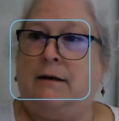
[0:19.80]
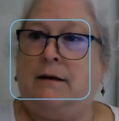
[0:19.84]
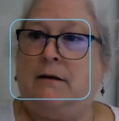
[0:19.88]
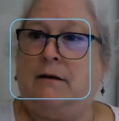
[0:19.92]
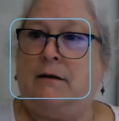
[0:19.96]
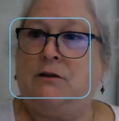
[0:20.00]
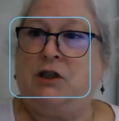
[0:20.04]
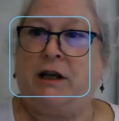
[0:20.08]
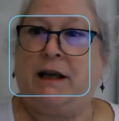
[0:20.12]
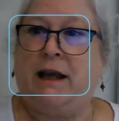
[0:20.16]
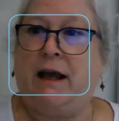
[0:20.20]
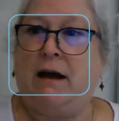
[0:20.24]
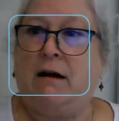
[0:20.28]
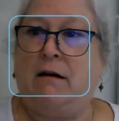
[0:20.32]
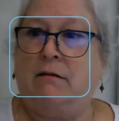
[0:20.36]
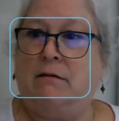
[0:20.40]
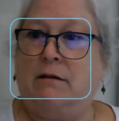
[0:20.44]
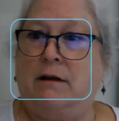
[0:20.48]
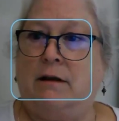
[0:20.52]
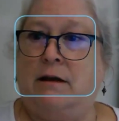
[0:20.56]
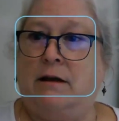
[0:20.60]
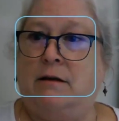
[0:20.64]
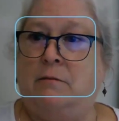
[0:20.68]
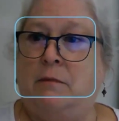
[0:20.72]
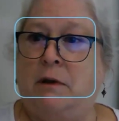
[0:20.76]
check out
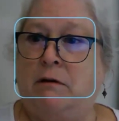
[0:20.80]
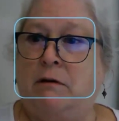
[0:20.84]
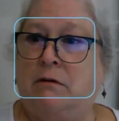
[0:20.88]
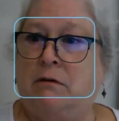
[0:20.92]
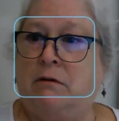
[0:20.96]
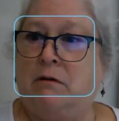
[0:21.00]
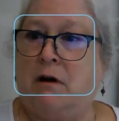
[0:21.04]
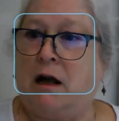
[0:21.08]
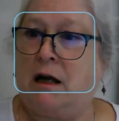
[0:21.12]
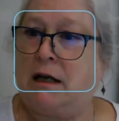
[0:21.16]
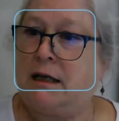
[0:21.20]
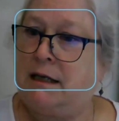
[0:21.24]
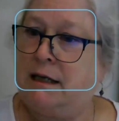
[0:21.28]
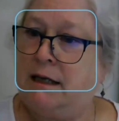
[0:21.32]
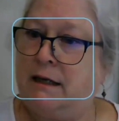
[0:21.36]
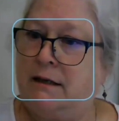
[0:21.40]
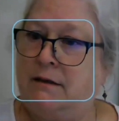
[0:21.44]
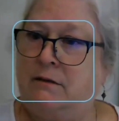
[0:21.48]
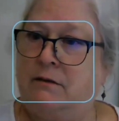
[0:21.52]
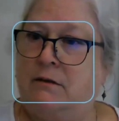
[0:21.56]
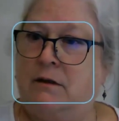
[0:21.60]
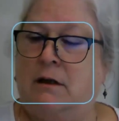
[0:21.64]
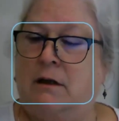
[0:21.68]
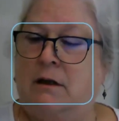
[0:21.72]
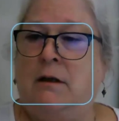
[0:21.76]
a mineral rock
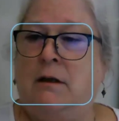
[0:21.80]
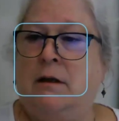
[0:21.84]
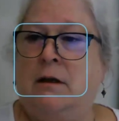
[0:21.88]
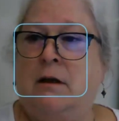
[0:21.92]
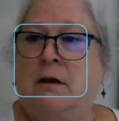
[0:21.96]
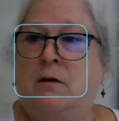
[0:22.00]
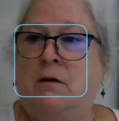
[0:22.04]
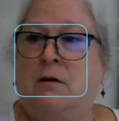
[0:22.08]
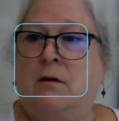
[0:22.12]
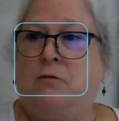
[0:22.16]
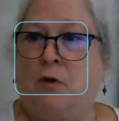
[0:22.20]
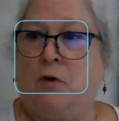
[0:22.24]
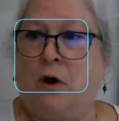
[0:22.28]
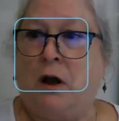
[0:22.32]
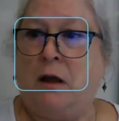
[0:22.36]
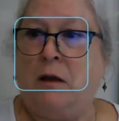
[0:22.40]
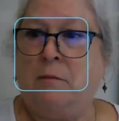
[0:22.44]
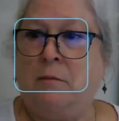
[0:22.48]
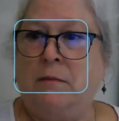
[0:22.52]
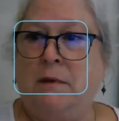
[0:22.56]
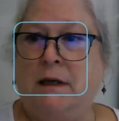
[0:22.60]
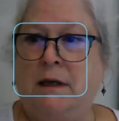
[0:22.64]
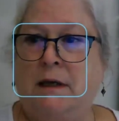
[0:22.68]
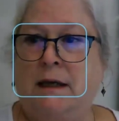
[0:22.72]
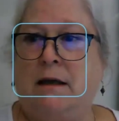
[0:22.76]
kit
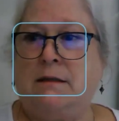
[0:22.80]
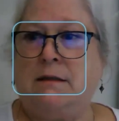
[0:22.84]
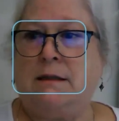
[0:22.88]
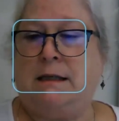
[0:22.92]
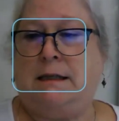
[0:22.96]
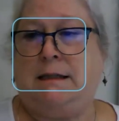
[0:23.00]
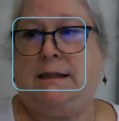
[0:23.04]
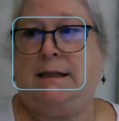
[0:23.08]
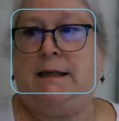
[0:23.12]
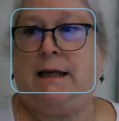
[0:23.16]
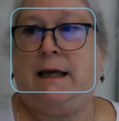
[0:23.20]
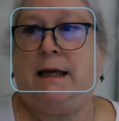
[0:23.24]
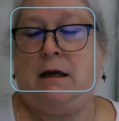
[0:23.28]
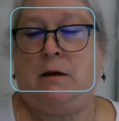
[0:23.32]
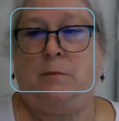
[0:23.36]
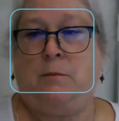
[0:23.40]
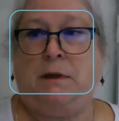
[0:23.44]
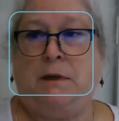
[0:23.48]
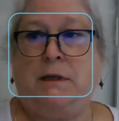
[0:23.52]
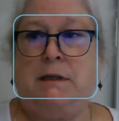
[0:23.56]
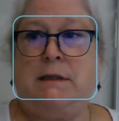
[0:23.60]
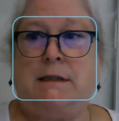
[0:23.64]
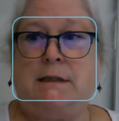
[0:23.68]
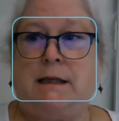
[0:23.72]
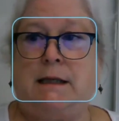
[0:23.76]
from the LCC
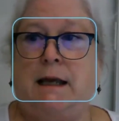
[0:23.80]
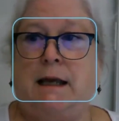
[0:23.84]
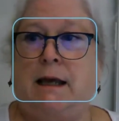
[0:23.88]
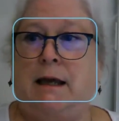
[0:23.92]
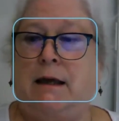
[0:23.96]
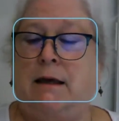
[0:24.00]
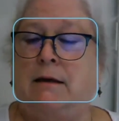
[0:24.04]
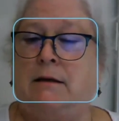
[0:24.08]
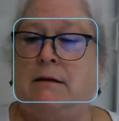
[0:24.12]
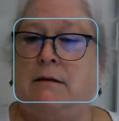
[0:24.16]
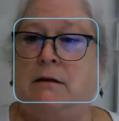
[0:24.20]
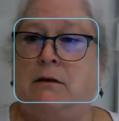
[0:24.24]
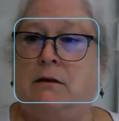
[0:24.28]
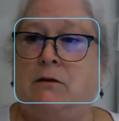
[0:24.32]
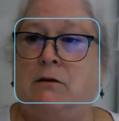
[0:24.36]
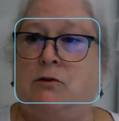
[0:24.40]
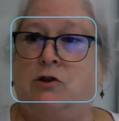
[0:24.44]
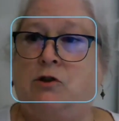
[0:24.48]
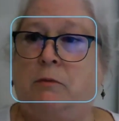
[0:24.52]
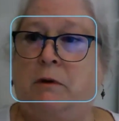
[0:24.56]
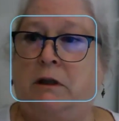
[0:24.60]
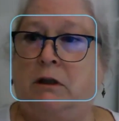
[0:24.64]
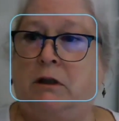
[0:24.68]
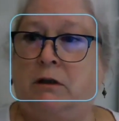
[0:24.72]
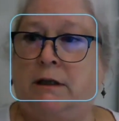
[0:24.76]
campus, and you should
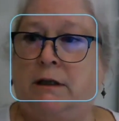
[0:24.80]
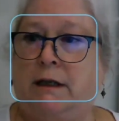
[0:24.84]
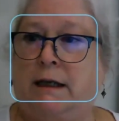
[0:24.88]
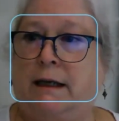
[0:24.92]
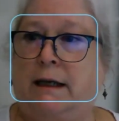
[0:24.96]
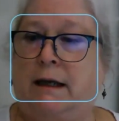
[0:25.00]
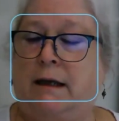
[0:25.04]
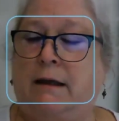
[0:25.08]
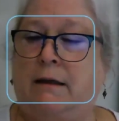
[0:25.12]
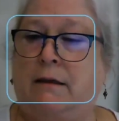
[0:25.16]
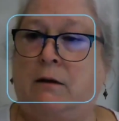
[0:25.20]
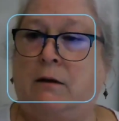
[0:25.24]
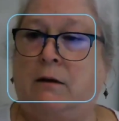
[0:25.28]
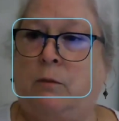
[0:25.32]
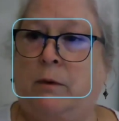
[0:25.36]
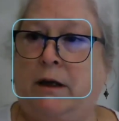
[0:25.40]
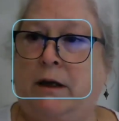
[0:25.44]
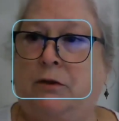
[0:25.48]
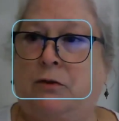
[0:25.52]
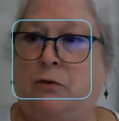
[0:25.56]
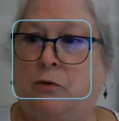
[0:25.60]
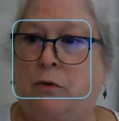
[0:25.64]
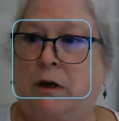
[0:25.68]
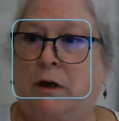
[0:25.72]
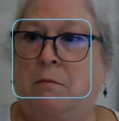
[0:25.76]
be looking in the week
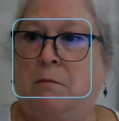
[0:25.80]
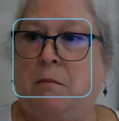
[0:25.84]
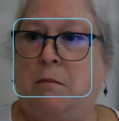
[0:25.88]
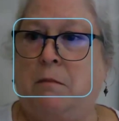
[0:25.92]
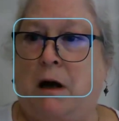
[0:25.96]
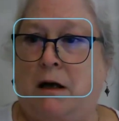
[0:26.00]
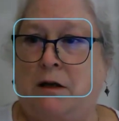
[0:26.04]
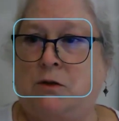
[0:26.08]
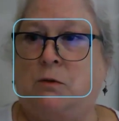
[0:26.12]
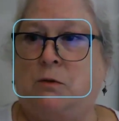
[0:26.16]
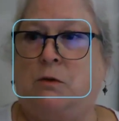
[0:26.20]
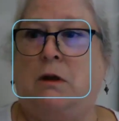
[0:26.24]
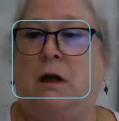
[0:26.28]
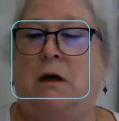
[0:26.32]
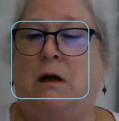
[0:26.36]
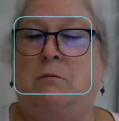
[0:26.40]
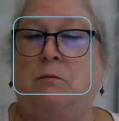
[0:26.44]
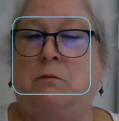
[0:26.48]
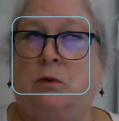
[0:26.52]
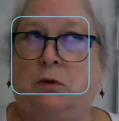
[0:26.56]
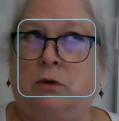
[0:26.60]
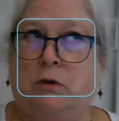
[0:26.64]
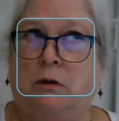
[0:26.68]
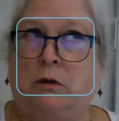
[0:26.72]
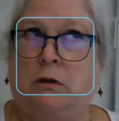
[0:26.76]
3 module on
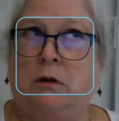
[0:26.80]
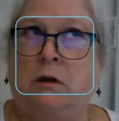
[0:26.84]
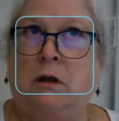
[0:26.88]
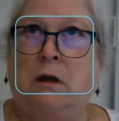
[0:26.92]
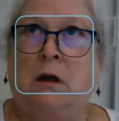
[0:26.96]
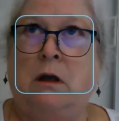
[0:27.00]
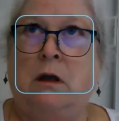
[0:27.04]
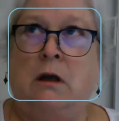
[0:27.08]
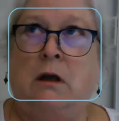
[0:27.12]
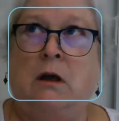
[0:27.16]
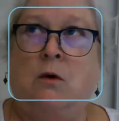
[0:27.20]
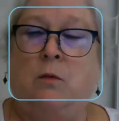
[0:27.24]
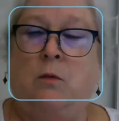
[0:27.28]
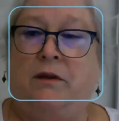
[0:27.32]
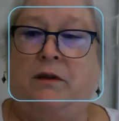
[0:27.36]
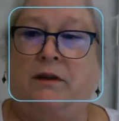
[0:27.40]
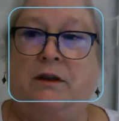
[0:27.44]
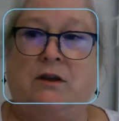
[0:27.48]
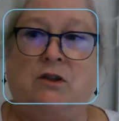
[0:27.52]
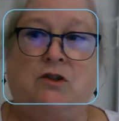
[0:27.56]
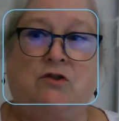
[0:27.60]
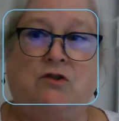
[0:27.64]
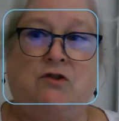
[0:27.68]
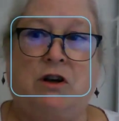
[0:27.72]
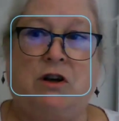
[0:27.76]
Moodle with the
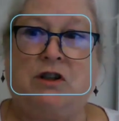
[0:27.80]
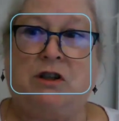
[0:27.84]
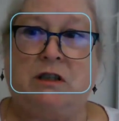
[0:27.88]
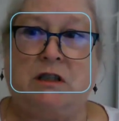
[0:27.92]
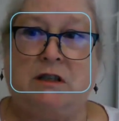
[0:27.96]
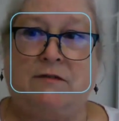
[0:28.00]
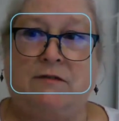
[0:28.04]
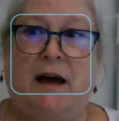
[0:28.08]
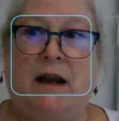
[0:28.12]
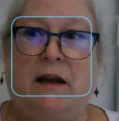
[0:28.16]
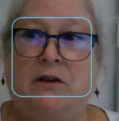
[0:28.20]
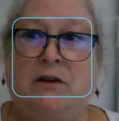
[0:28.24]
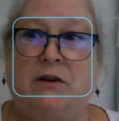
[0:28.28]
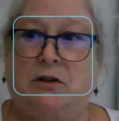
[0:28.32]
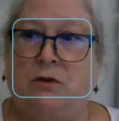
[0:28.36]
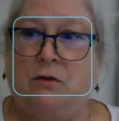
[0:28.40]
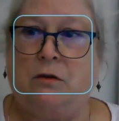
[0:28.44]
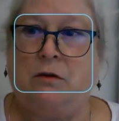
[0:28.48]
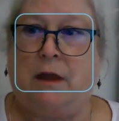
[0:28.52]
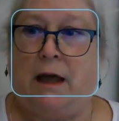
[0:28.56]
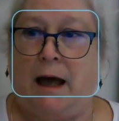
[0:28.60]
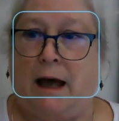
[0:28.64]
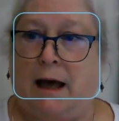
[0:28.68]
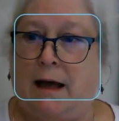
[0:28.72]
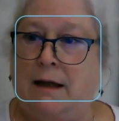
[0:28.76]
instructions of how to do
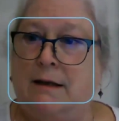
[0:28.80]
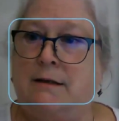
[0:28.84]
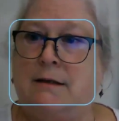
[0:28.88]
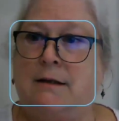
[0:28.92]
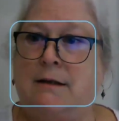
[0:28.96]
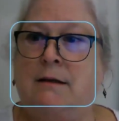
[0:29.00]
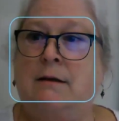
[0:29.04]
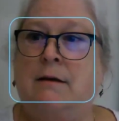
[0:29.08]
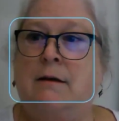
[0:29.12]
that.